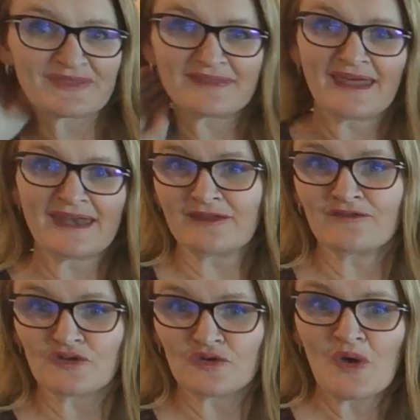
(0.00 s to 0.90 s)
any of
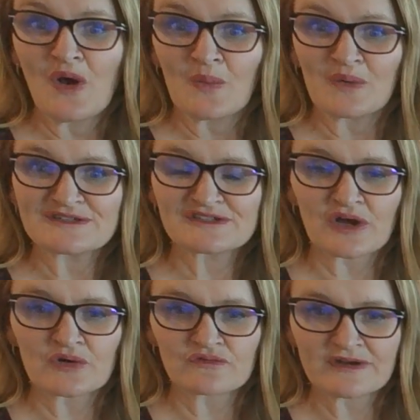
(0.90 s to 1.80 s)
you wanted to go
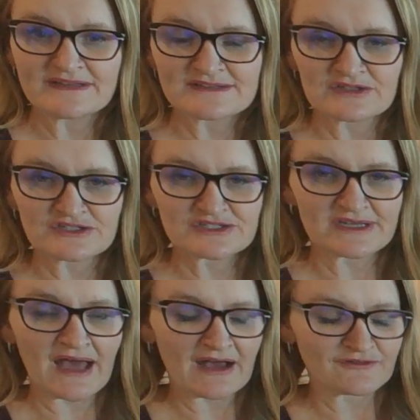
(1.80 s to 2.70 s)
and research it
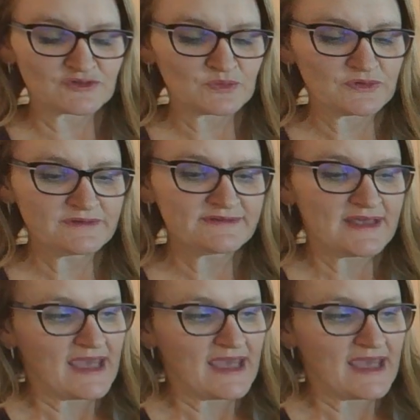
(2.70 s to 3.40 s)
afterwards.